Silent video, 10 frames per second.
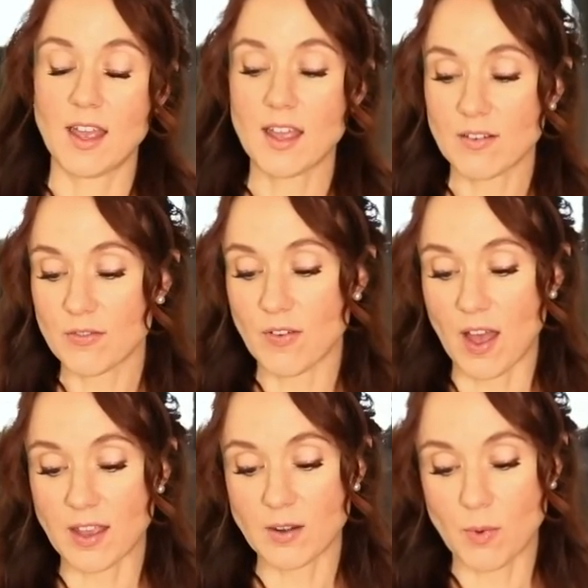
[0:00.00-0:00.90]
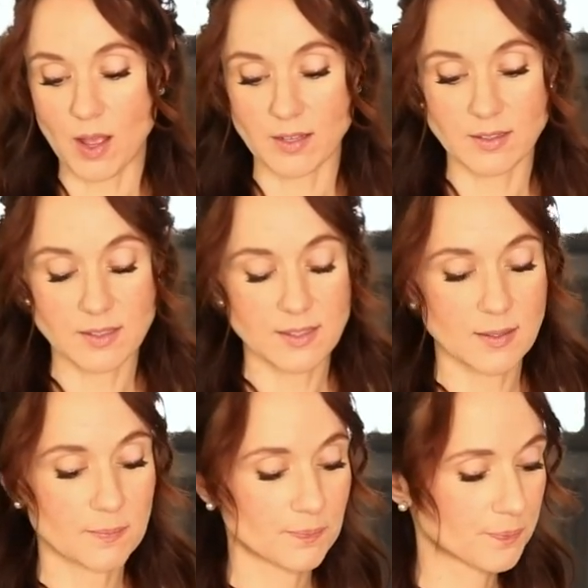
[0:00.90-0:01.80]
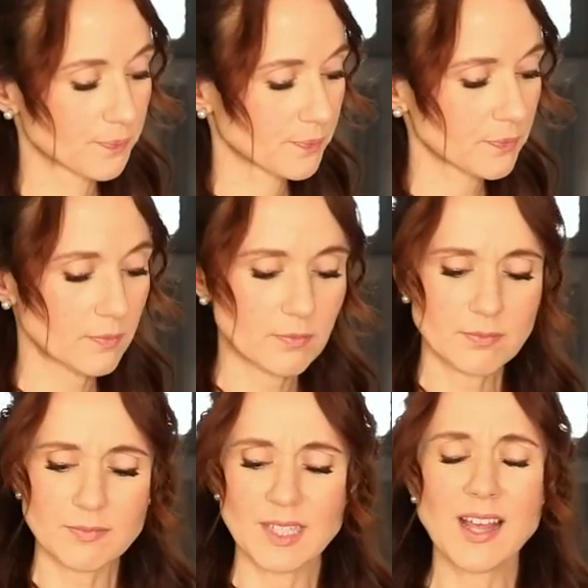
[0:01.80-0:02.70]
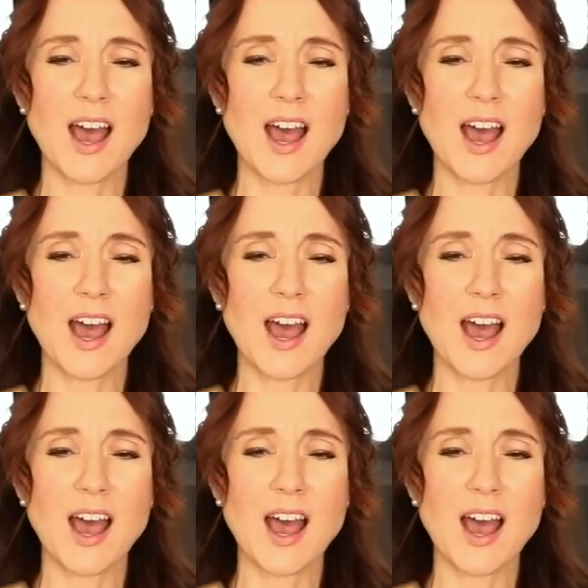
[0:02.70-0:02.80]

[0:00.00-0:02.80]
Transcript: and find ones that